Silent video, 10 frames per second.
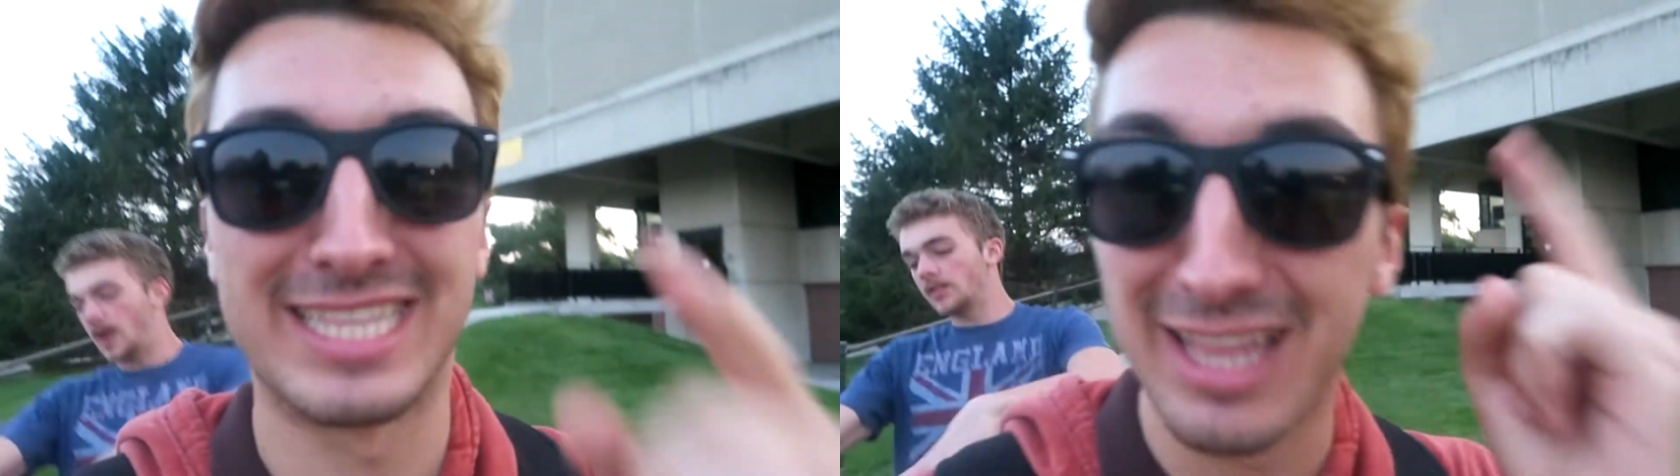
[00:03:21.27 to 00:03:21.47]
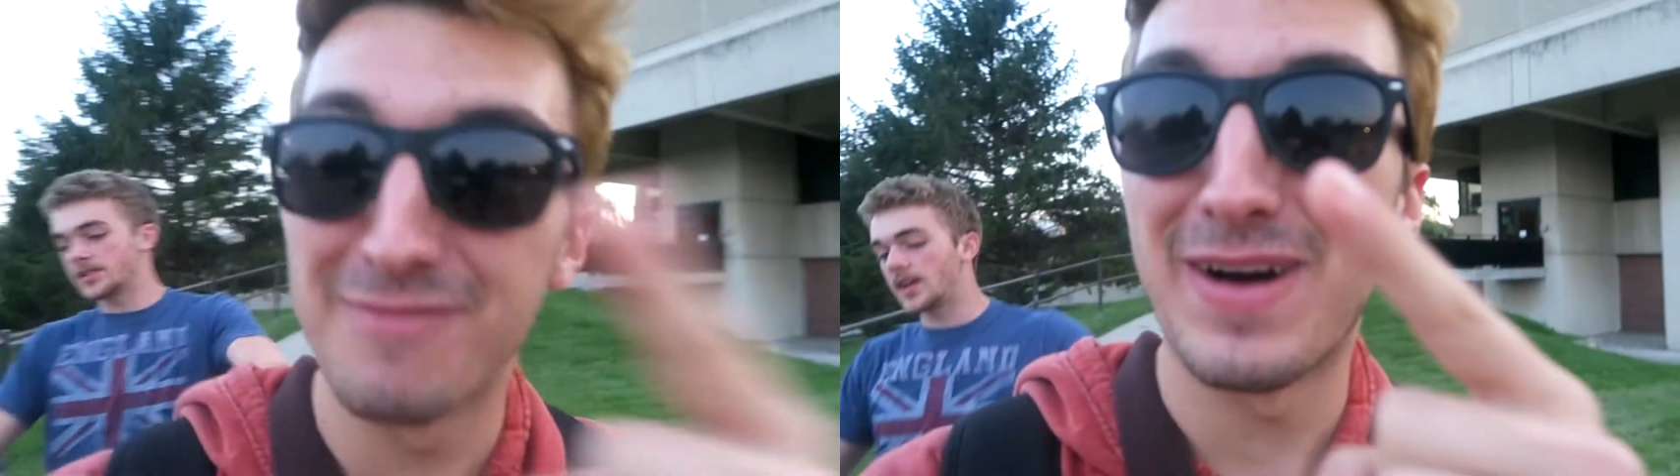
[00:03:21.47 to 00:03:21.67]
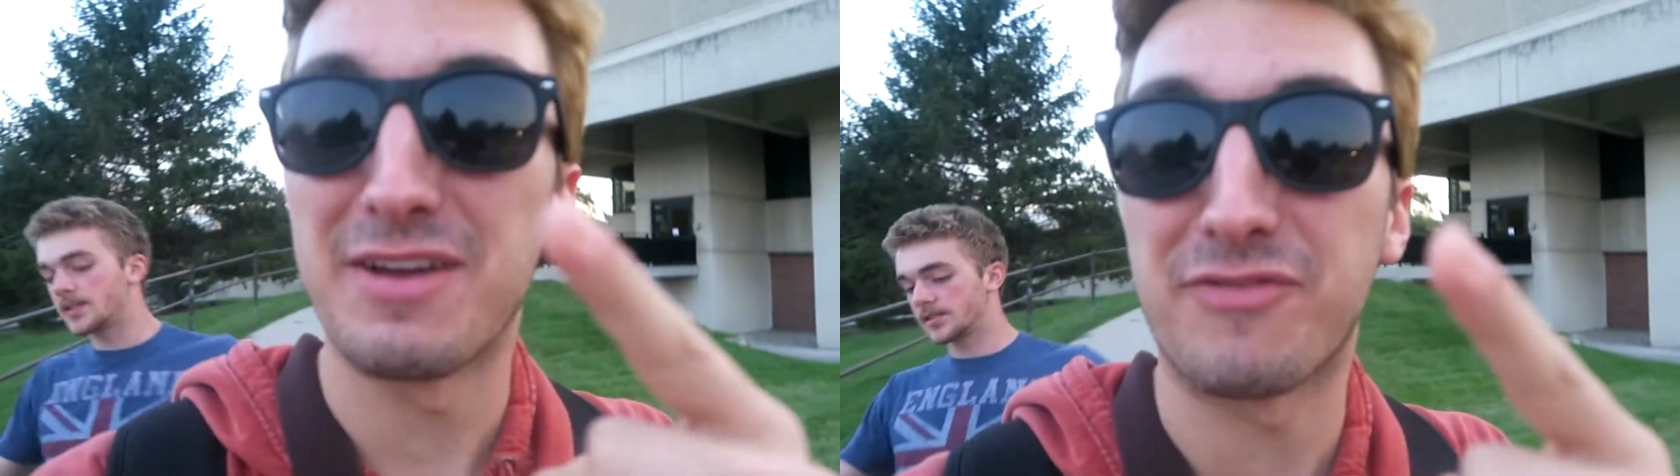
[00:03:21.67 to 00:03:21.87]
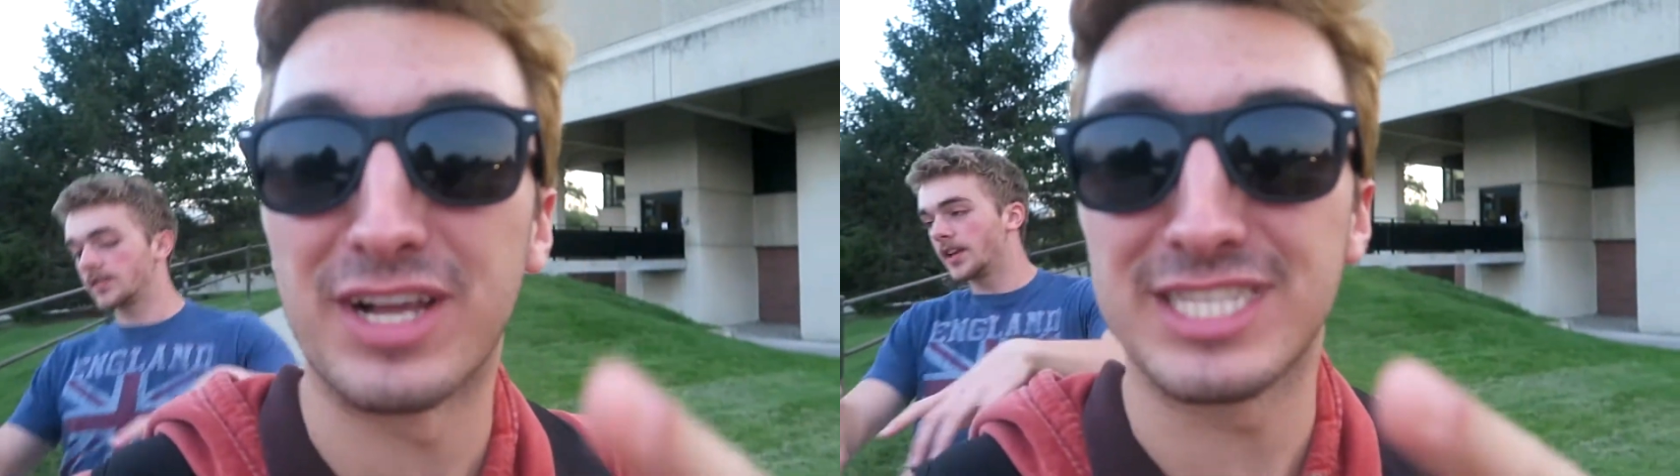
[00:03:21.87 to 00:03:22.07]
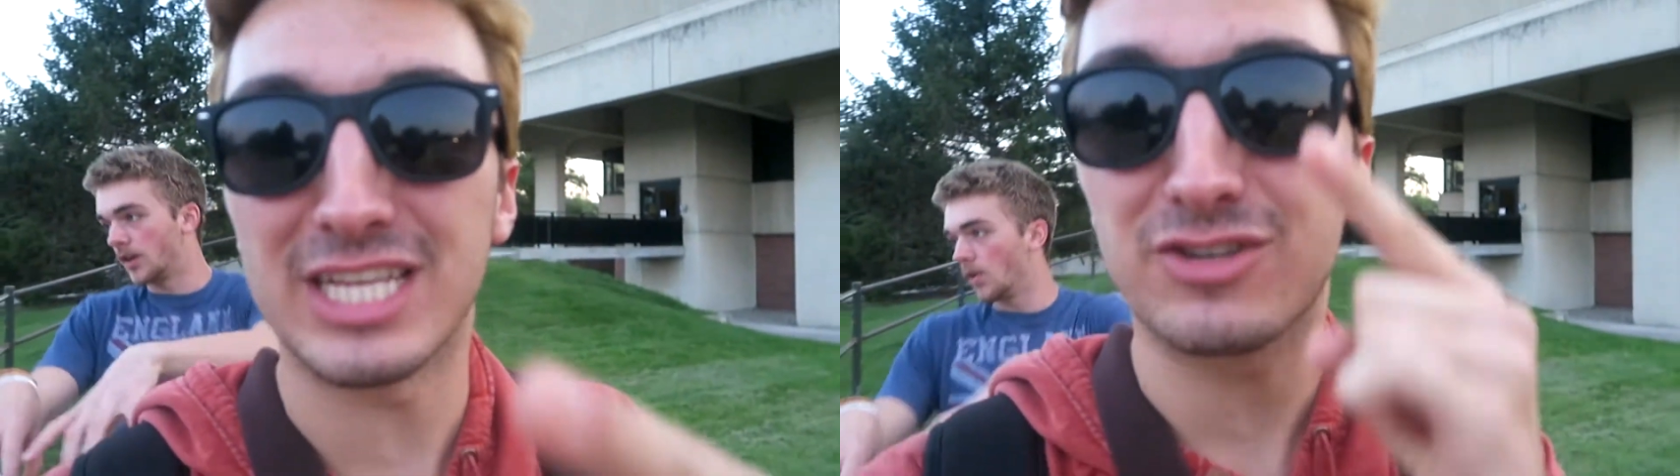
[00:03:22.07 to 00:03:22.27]
love my
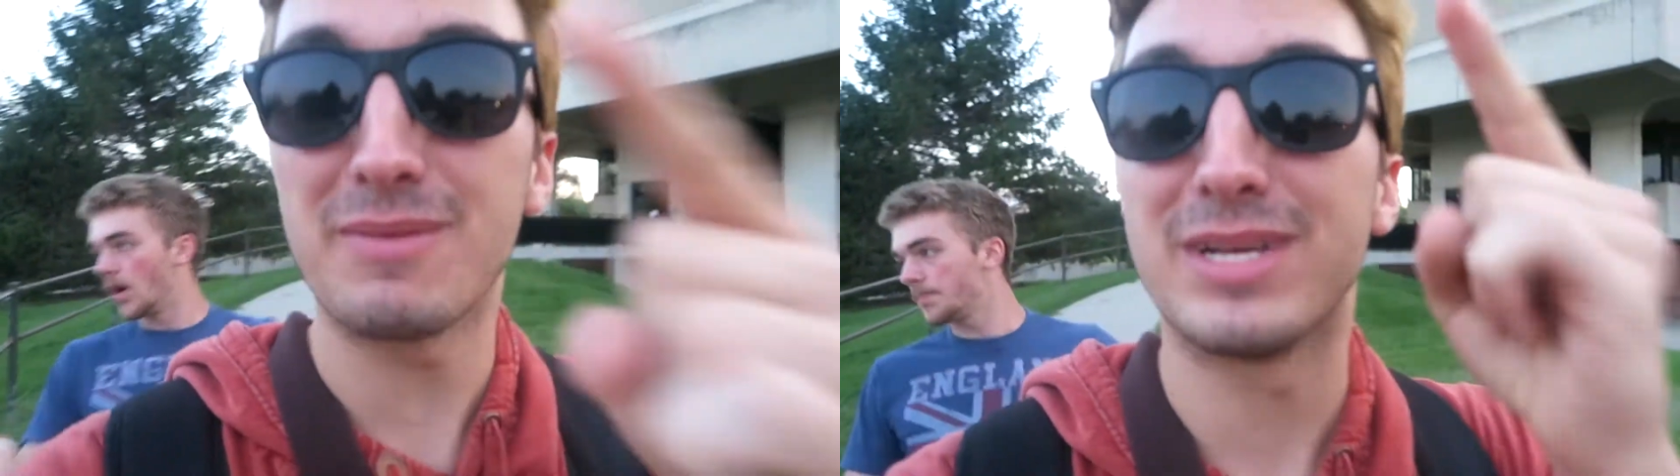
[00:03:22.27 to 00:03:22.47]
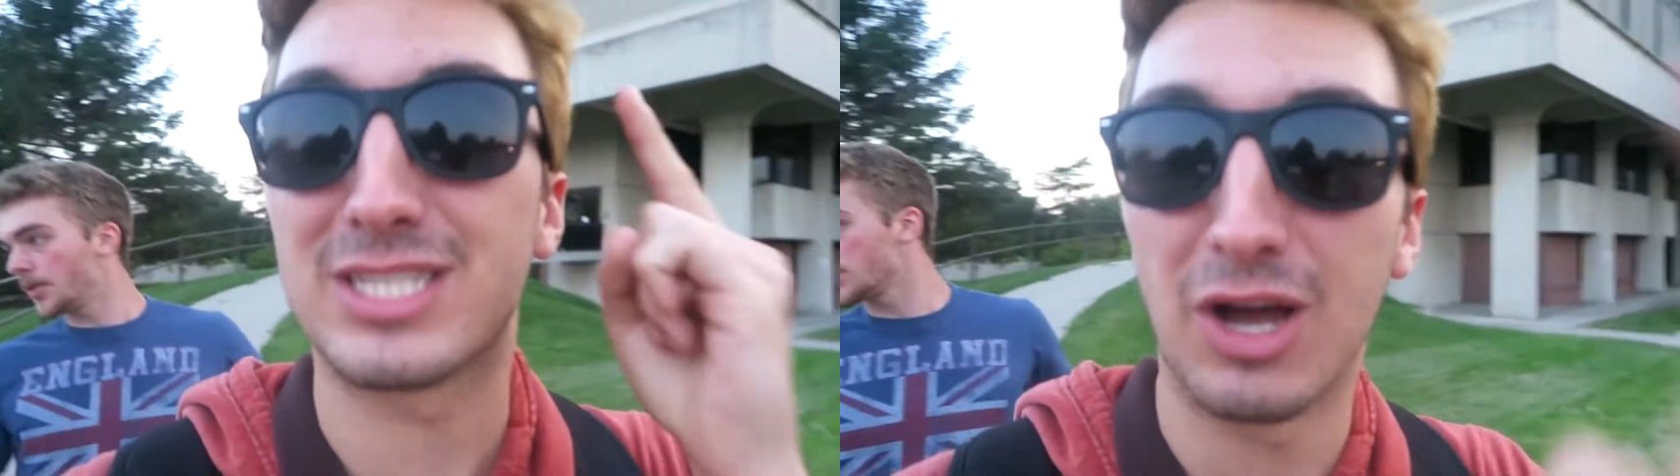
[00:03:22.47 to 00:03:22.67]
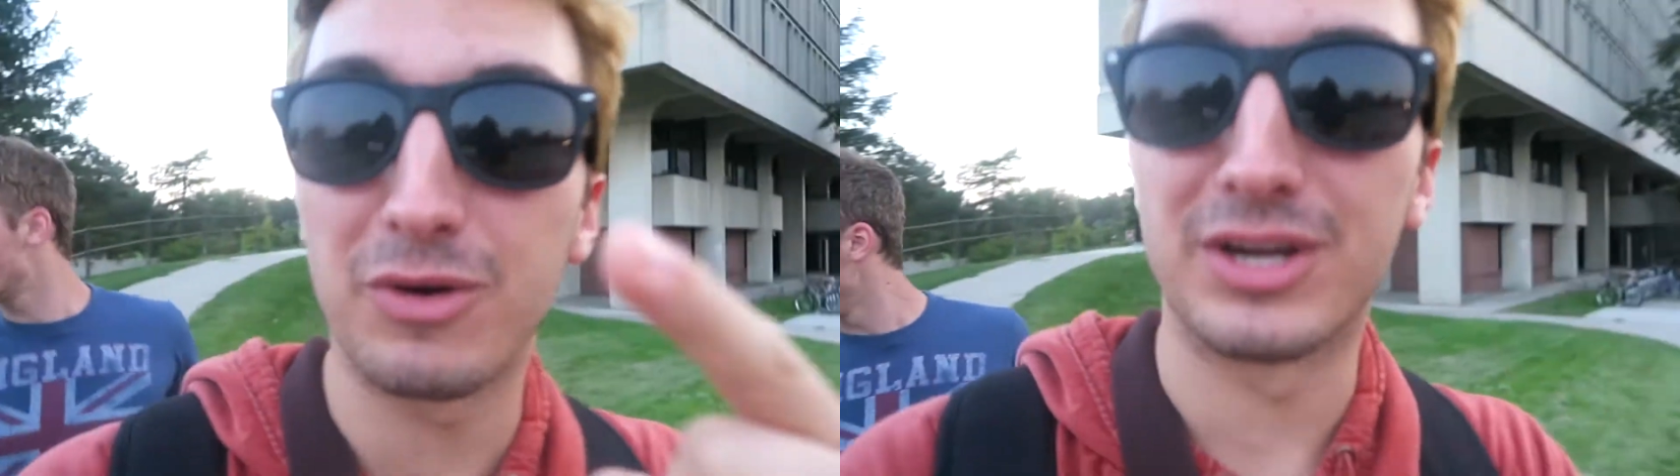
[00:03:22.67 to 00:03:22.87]
friends. They treat me so